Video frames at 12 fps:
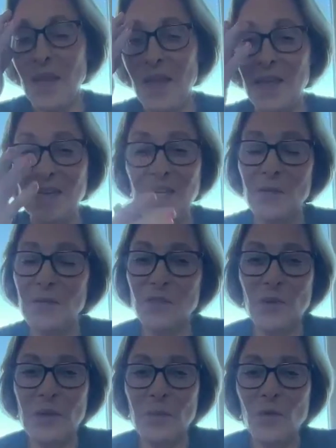And he was
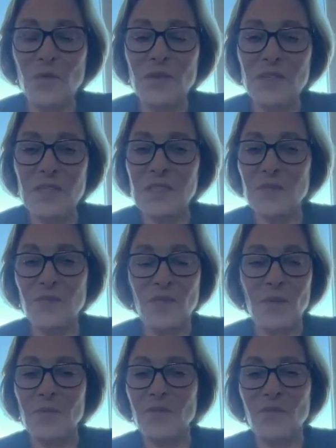doing movies
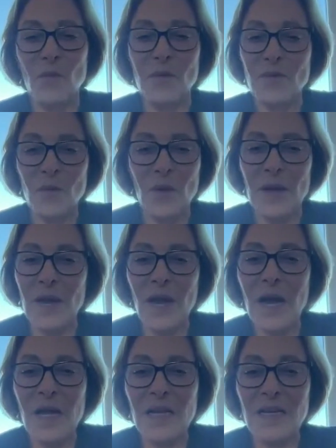from 4th grade
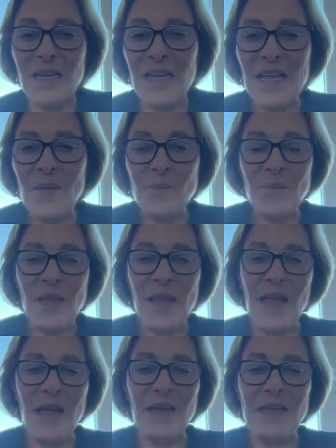on.
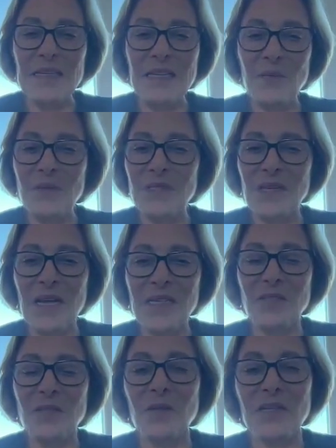And he was in high
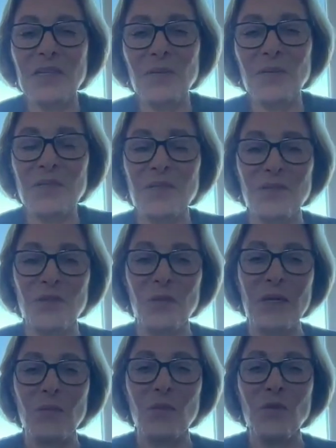school and he was
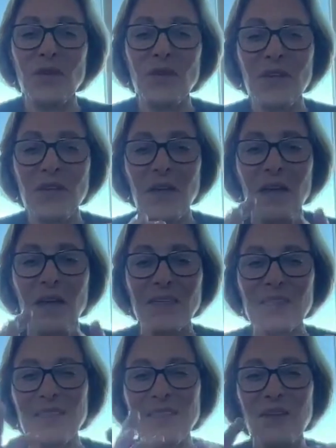doing a movie on
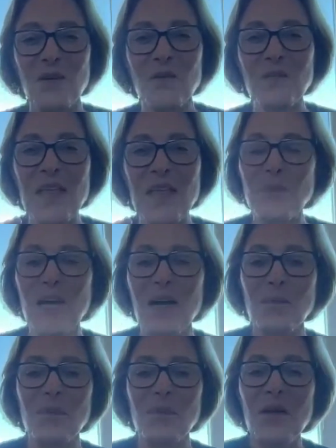his,
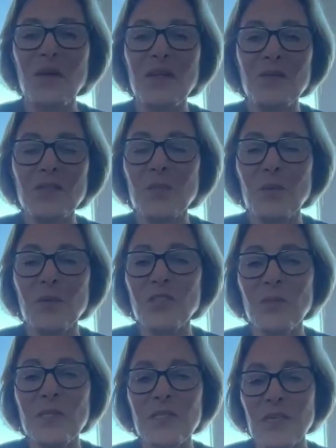laptop when he was
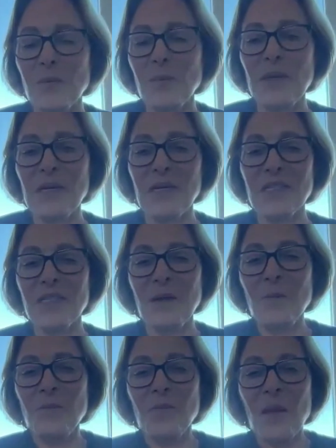supposed to be sleeping. And his
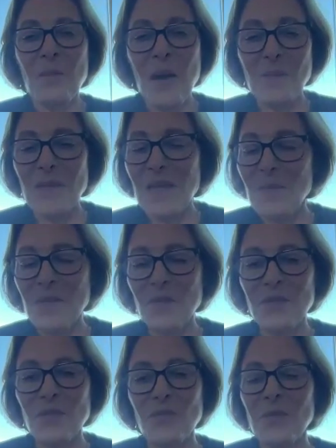mom came
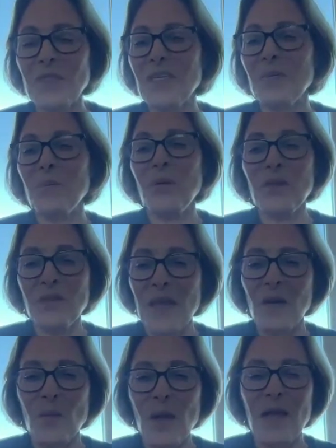into his room and said, put
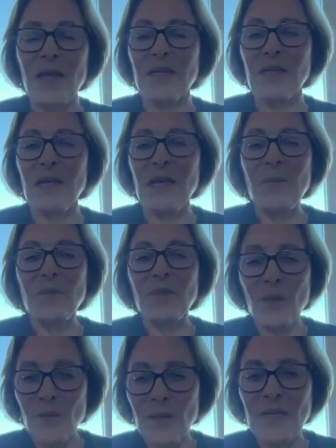that away and
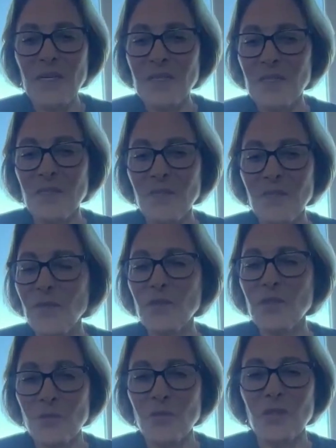get ready for
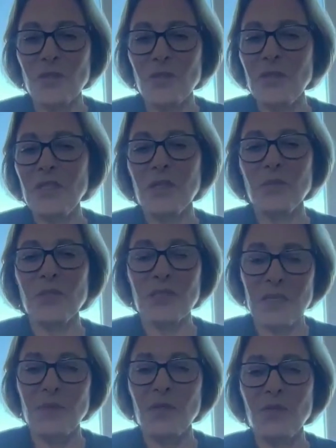school. You need some
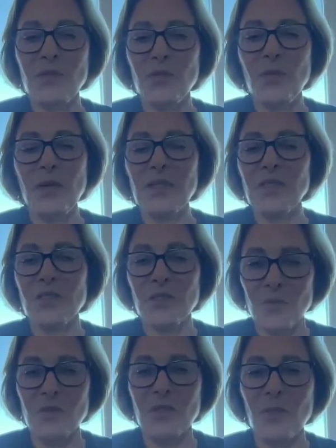sleep so you do well in
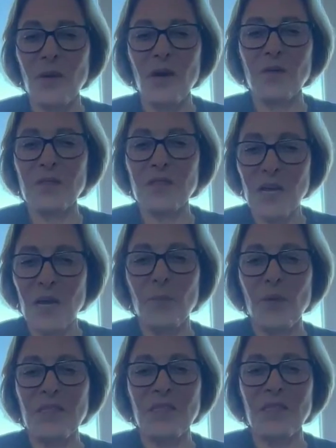school tomorrow, and
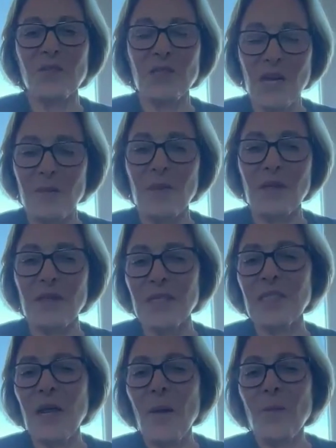stop wasting your time on
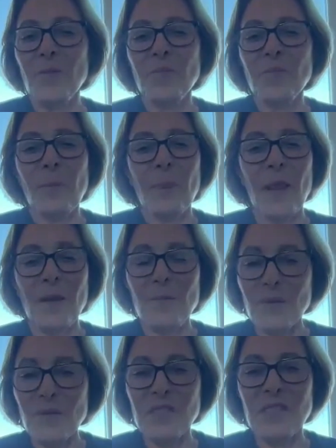this. And he
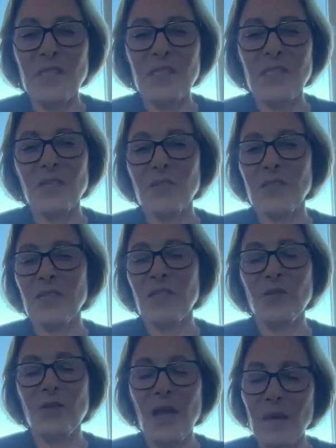burst into tears and
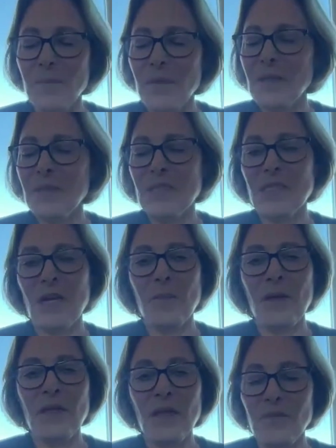said, you can't make me
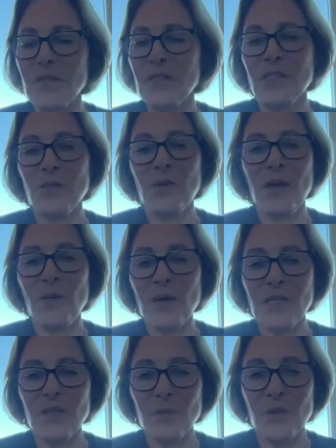stop. I love this. It's what I
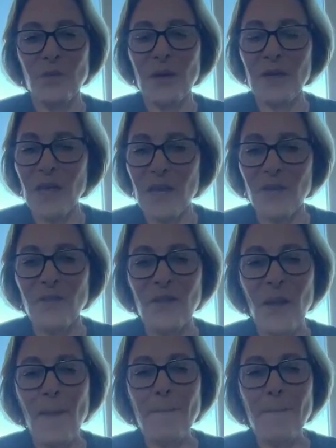want to do with my life.